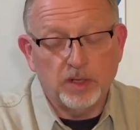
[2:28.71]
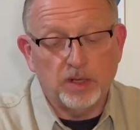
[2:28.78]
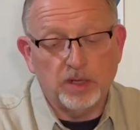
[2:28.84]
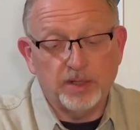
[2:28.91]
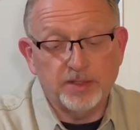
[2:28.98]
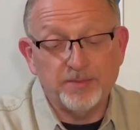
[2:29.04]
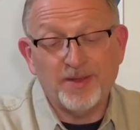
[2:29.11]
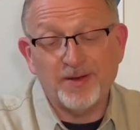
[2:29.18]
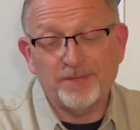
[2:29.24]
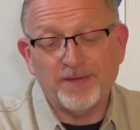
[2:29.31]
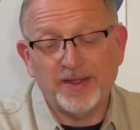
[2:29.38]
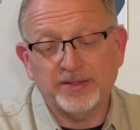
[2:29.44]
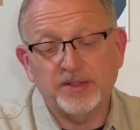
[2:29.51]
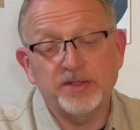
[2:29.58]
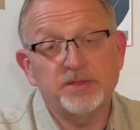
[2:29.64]
As a matter of
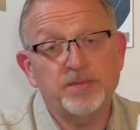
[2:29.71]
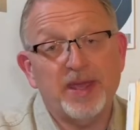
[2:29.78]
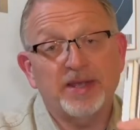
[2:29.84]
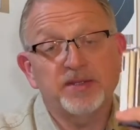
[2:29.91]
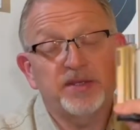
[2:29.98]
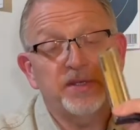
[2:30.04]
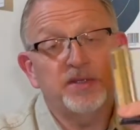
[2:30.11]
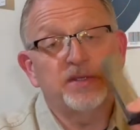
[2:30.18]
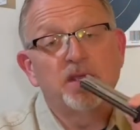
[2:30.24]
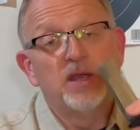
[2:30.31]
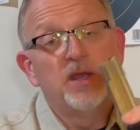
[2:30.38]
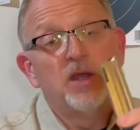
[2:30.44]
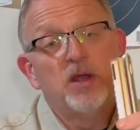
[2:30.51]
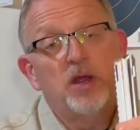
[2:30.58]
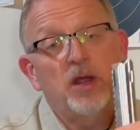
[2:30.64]
fact, these magazines
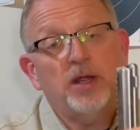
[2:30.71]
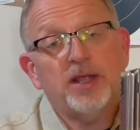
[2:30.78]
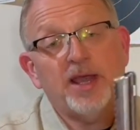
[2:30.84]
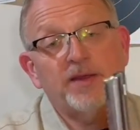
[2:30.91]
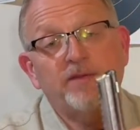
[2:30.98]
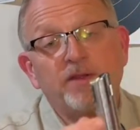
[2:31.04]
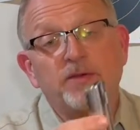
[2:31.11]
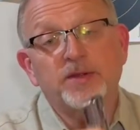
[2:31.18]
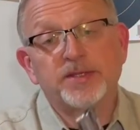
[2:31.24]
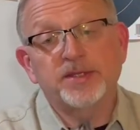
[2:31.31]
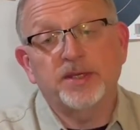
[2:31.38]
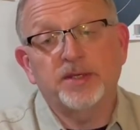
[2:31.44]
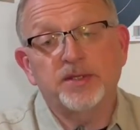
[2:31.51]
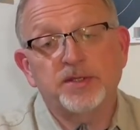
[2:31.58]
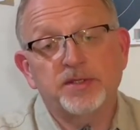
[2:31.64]
are kind of
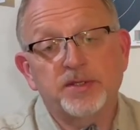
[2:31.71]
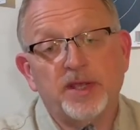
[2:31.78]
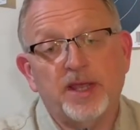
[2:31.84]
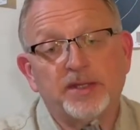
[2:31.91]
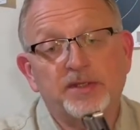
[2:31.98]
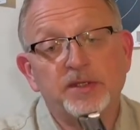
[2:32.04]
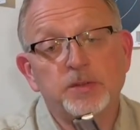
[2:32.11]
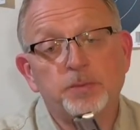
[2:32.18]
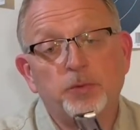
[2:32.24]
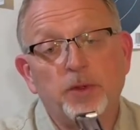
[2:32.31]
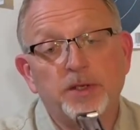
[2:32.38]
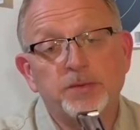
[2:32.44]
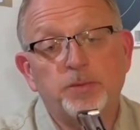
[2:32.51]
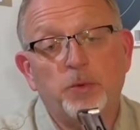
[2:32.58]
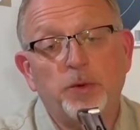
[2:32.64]
interesting because at this
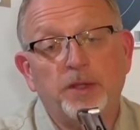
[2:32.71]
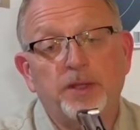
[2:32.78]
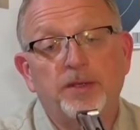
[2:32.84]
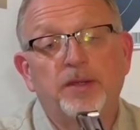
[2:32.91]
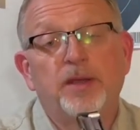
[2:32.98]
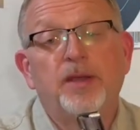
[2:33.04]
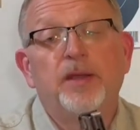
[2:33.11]
price point,